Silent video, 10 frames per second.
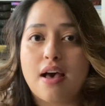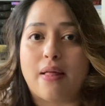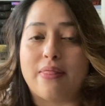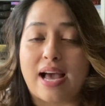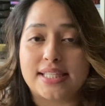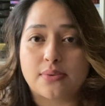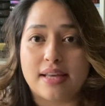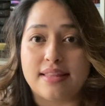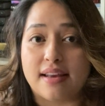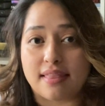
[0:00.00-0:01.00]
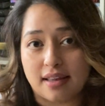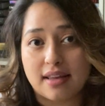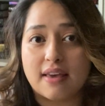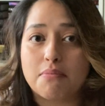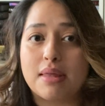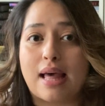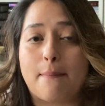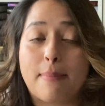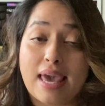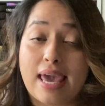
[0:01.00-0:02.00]
That's why they did give me
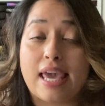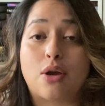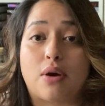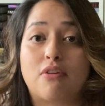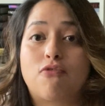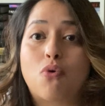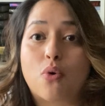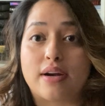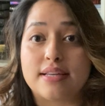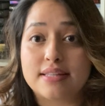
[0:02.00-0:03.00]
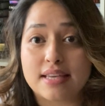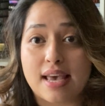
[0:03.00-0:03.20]
that pay grade for it.